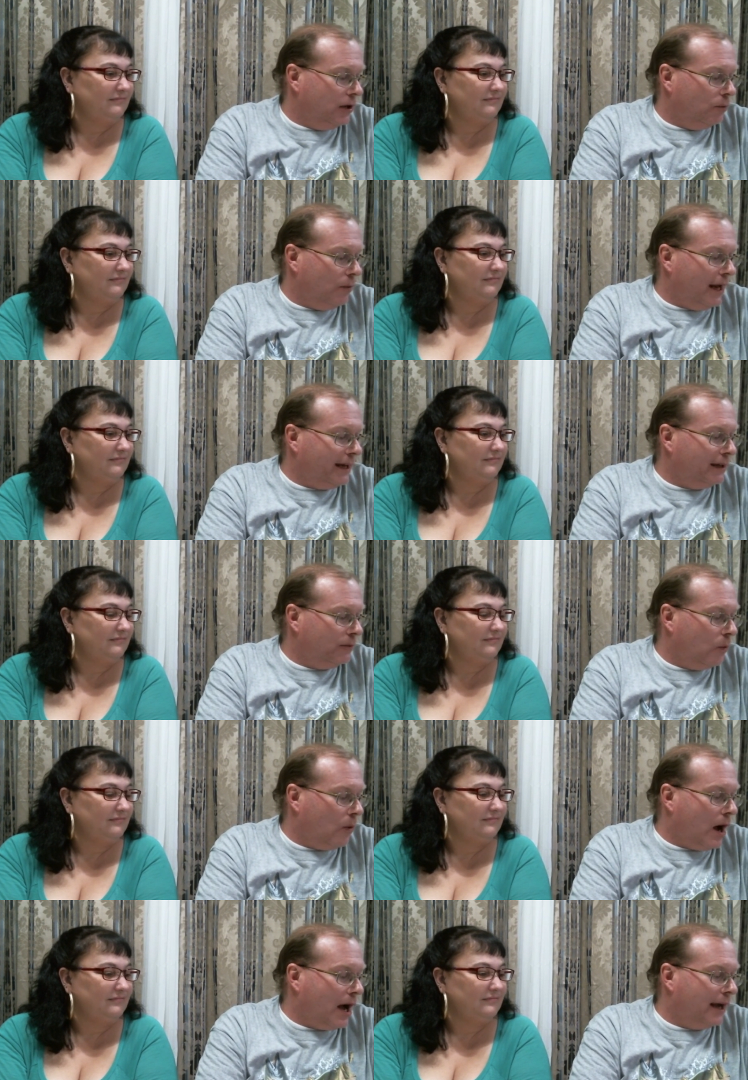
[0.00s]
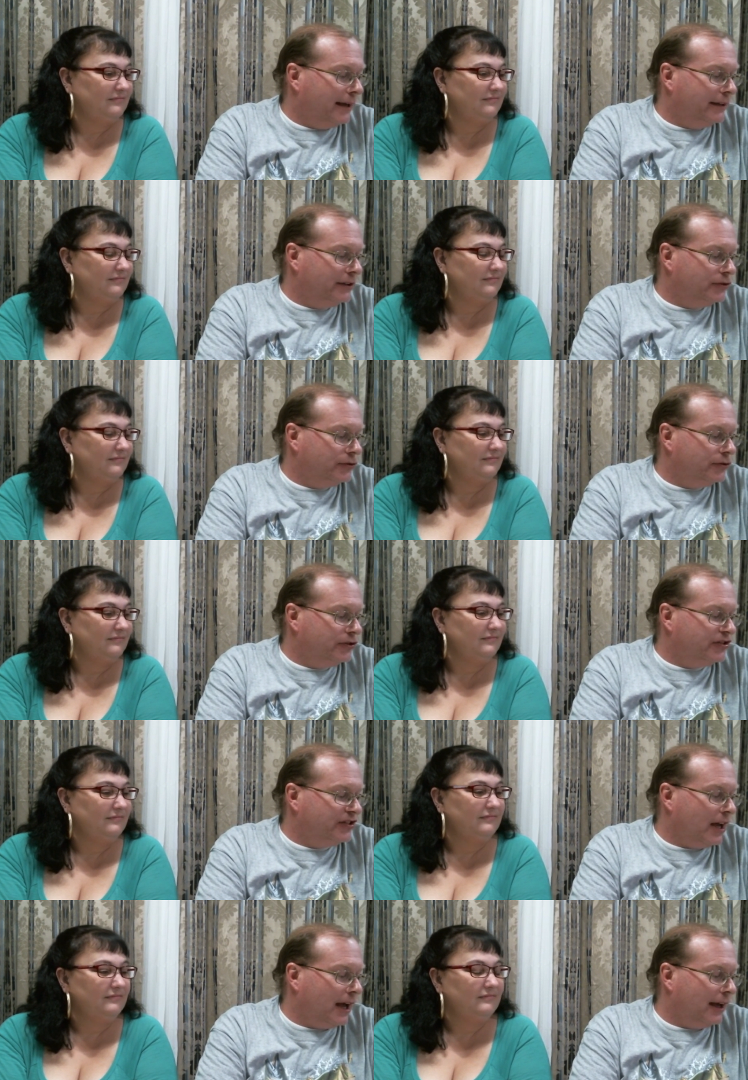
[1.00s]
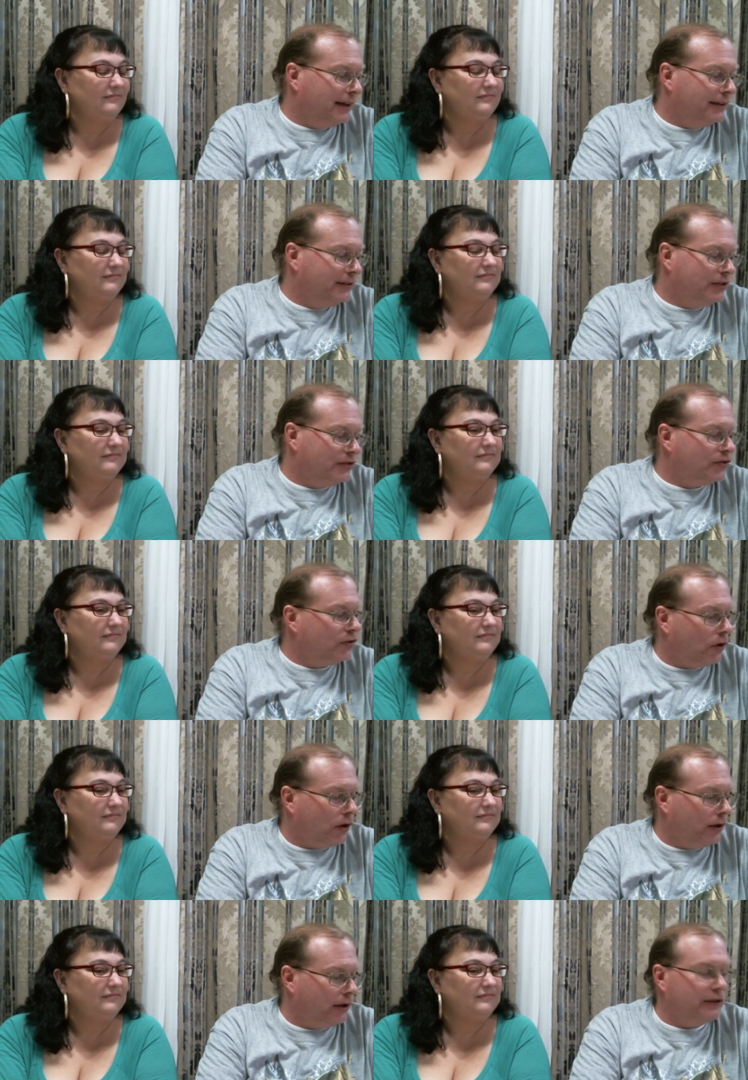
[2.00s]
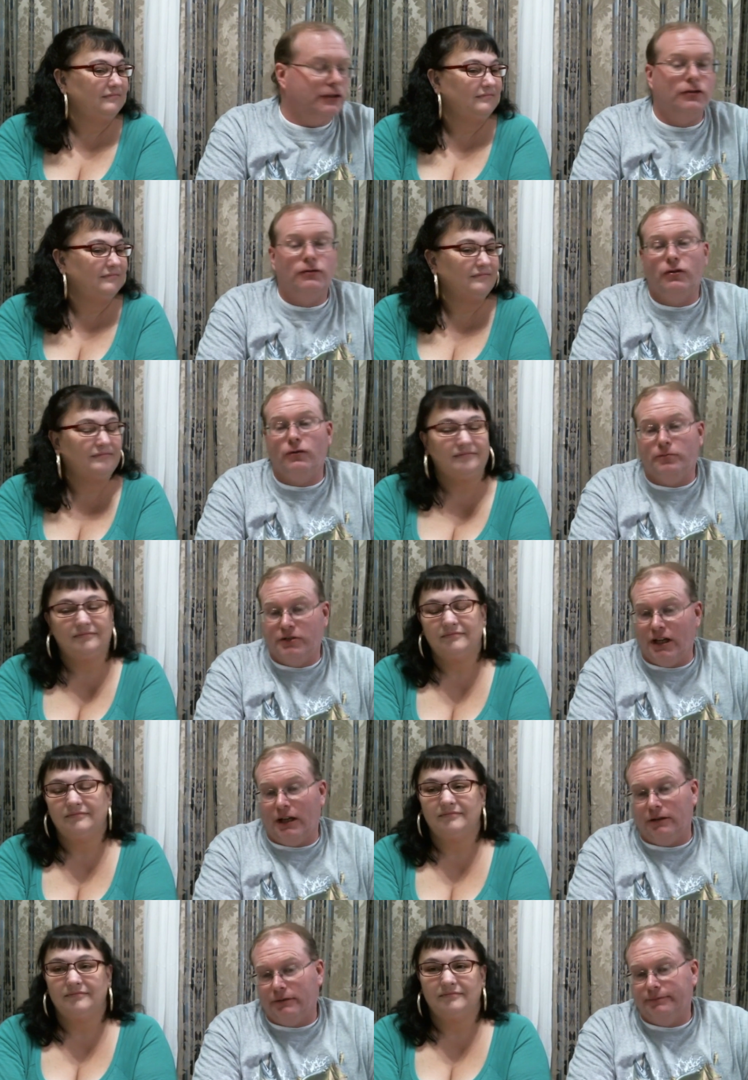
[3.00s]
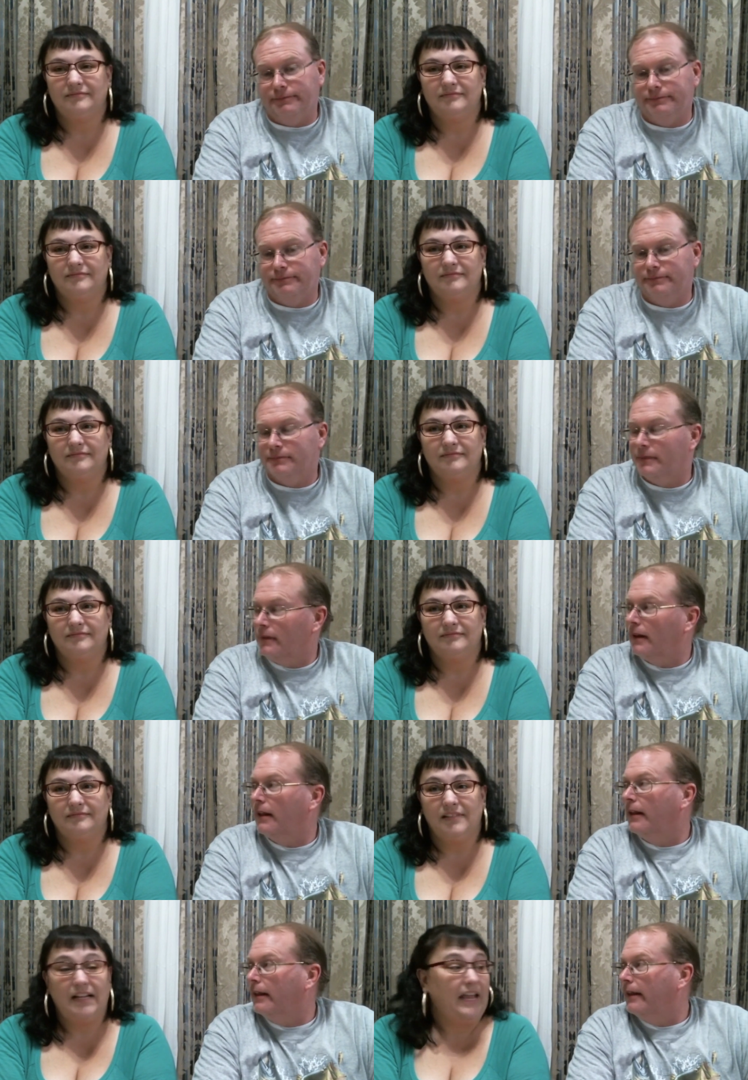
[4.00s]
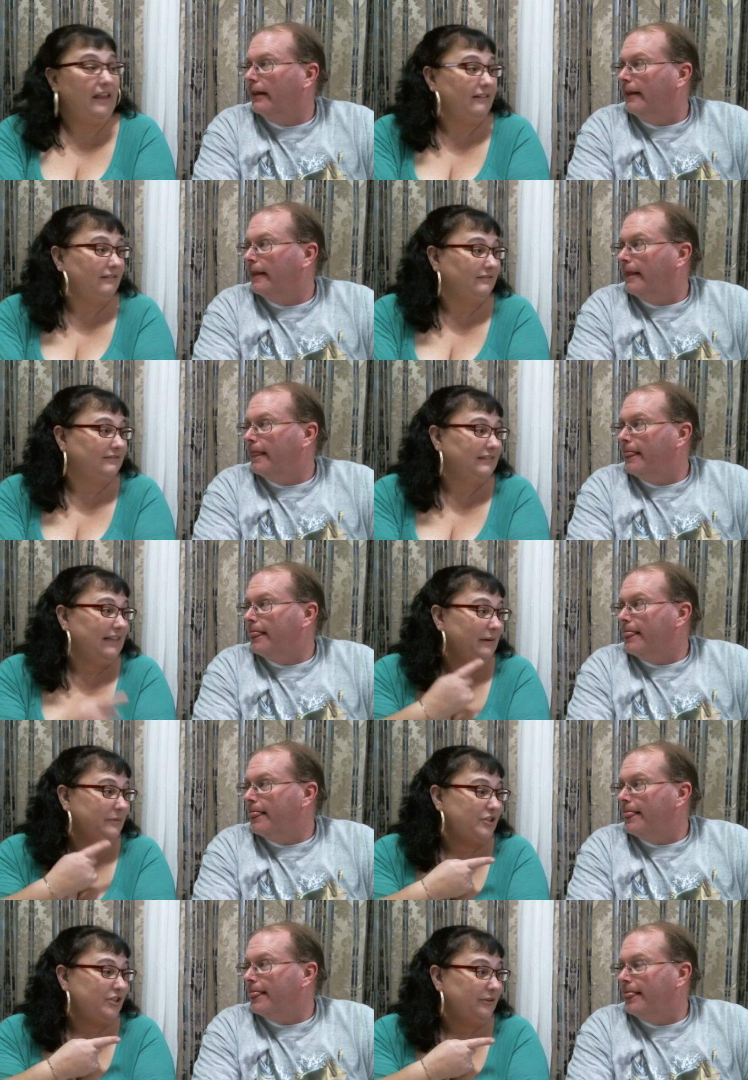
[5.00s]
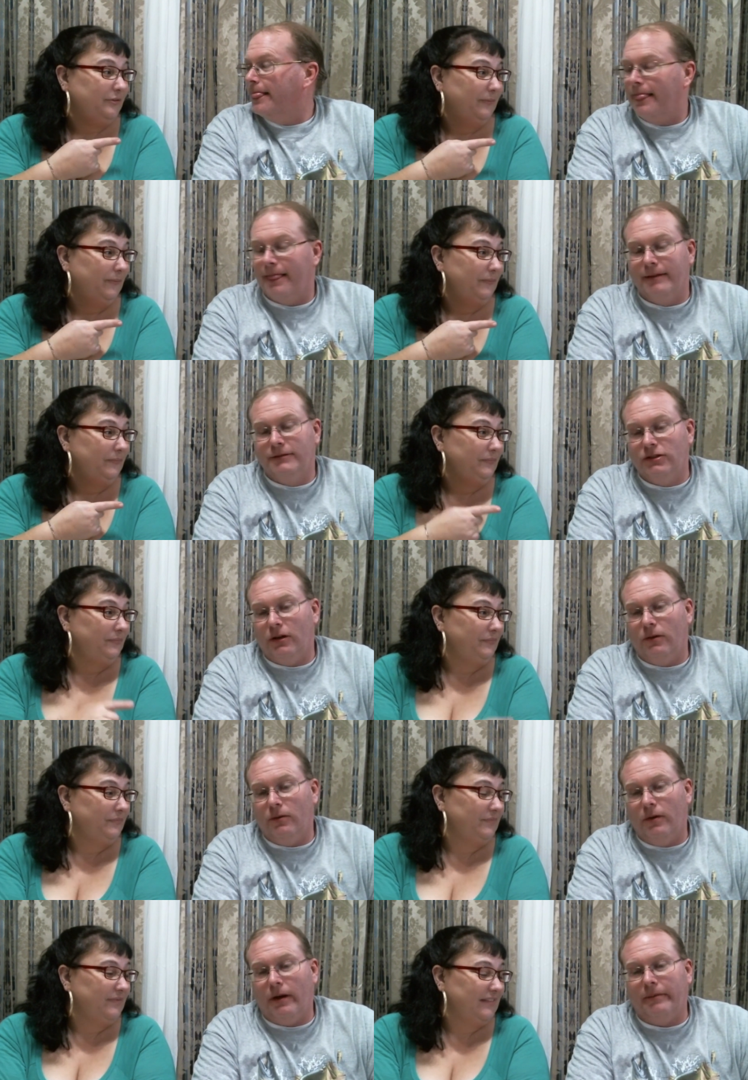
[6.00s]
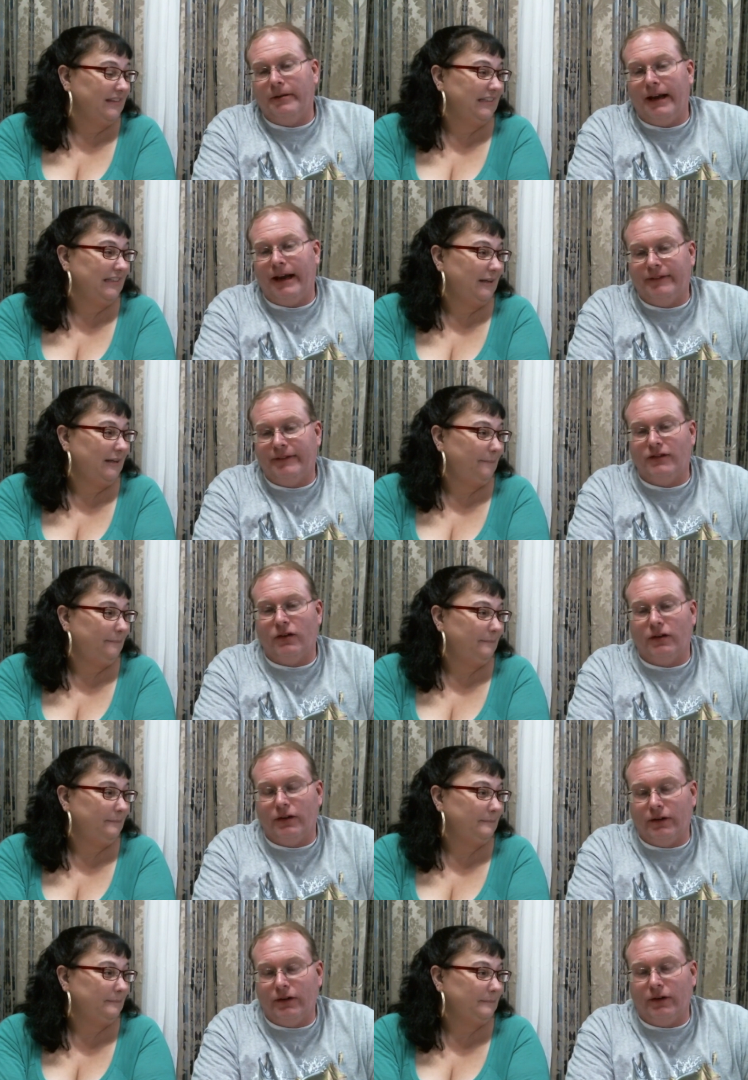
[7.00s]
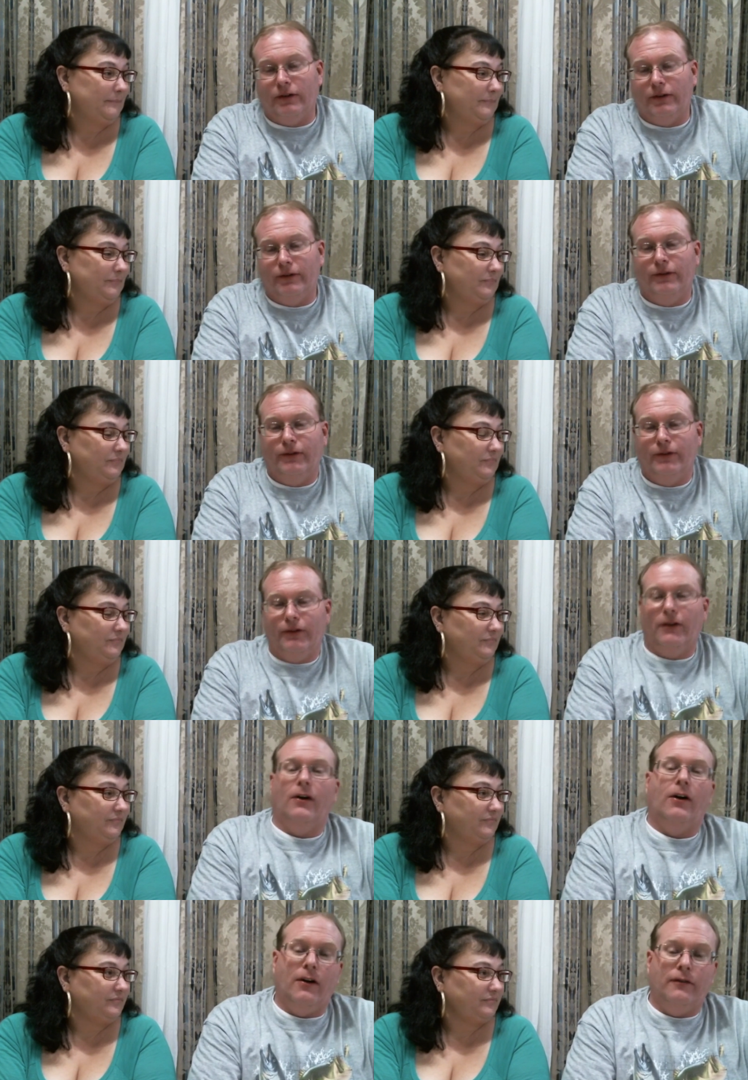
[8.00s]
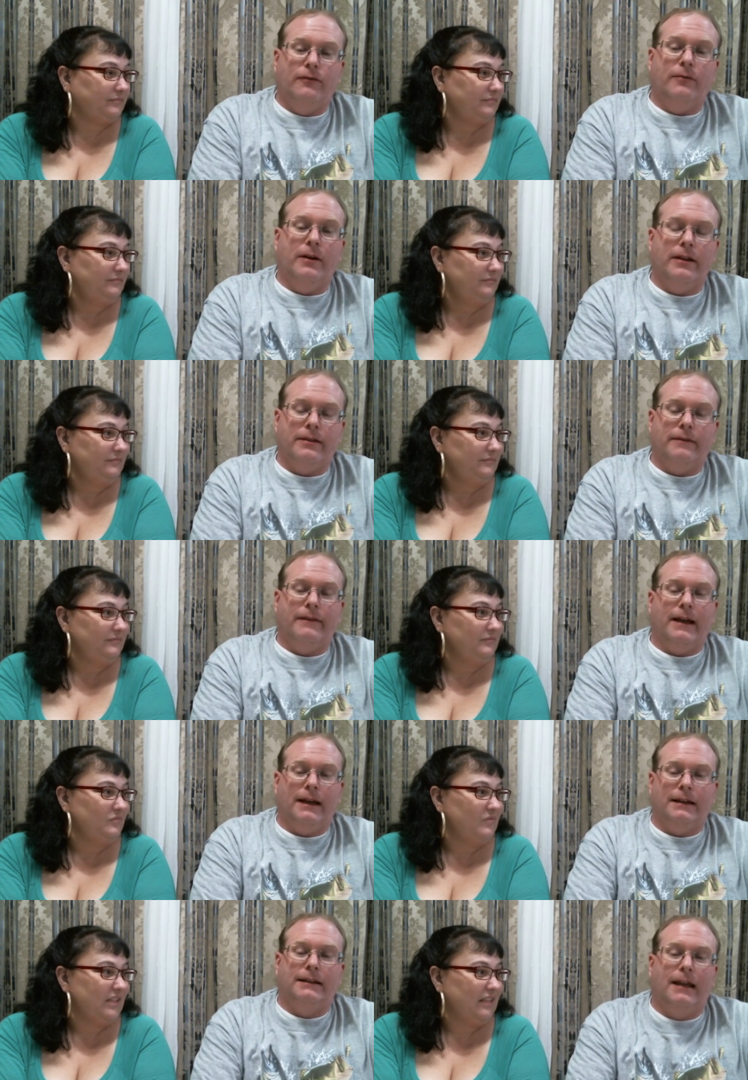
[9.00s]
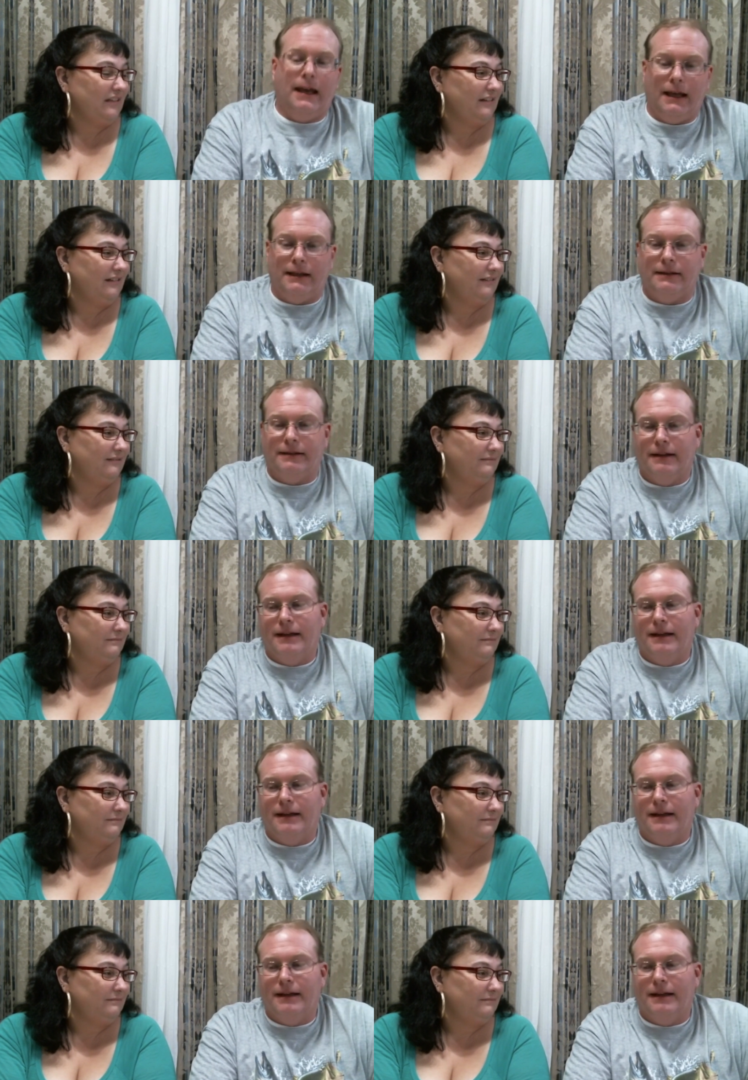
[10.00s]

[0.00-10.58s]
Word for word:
Speaker 1: when and why did you decide to start a YouTube channel? Again,
Speaker 2: that was you.
Speaker 1: So I'm going to have to start off with the fact that